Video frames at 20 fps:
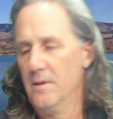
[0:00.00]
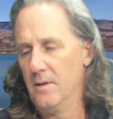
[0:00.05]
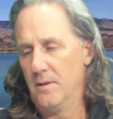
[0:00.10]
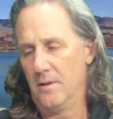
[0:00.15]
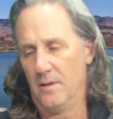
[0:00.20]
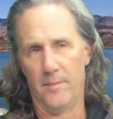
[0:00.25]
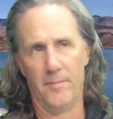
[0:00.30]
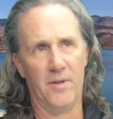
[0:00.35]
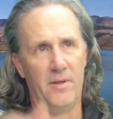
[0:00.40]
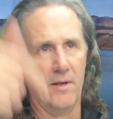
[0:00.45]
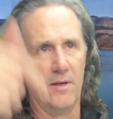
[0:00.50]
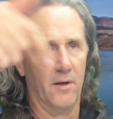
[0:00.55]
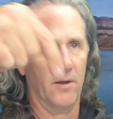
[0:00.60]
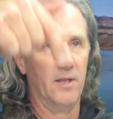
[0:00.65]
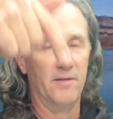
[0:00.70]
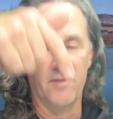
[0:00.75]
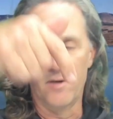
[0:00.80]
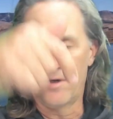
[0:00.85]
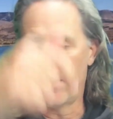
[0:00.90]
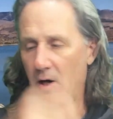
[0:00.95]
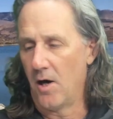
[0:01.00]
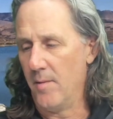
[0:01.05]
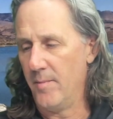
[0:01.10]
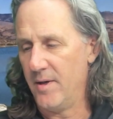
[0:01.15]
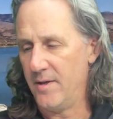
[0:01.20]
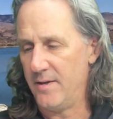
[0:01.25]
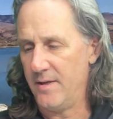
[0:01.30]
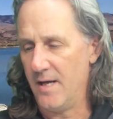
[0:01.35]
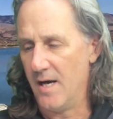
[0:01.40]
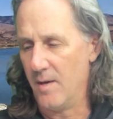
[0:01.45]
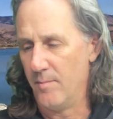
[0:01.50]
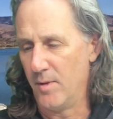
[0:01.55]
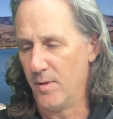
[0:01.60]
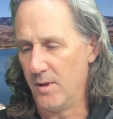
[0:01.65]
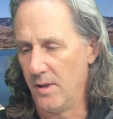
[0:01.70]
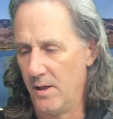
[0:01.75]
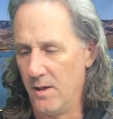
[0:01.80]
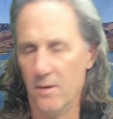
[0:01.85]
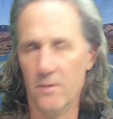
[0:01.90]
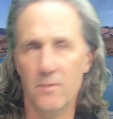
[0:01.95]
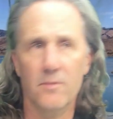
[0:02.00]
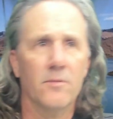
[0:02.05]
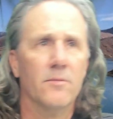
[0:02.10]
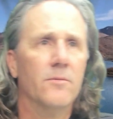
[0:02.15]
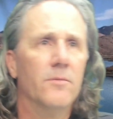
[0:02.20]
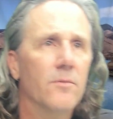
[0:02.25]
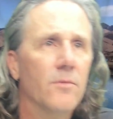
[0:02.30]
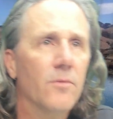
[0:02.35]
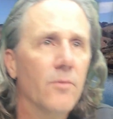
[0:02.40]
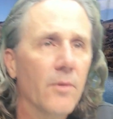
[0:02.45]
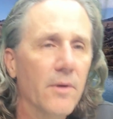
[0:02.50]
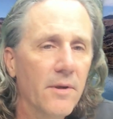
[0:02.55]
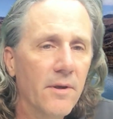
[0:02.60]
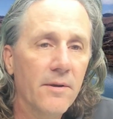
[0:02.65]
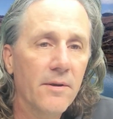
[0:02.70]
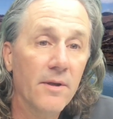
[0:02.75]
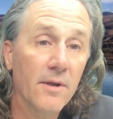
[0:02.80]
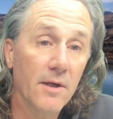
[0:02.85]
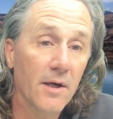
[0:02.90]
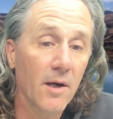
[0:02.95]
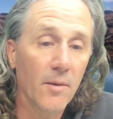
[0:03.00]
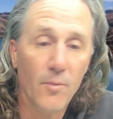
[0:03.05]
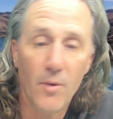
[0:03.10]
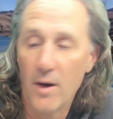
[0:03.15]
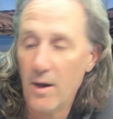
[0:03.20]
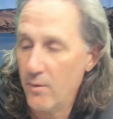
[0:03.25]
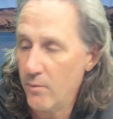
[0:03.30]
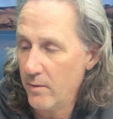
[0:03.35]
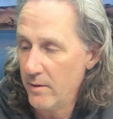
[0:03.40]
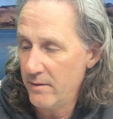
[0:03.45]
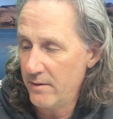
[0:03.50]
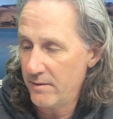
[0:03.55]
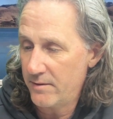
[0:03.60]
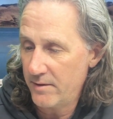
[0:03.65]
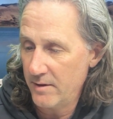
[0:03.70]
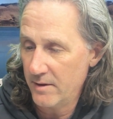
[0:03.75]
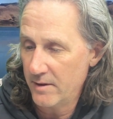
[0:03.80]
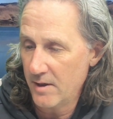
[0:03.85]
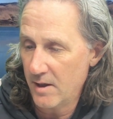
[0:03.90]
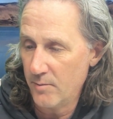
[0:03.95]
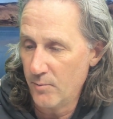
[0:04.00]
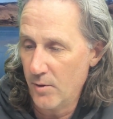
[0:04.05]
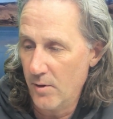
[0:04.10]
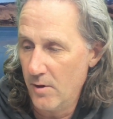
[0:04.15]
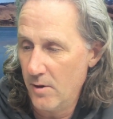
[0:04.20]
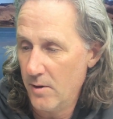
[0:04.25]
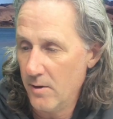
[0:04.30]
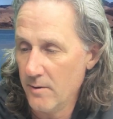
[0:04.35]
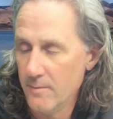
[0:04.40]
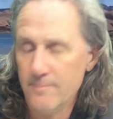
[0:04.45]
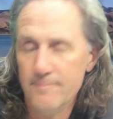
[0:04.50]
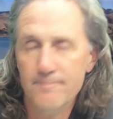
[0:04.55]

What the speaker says: Let me know. Leave a comment down below whether you think I'm right, whether you think I'm wrong.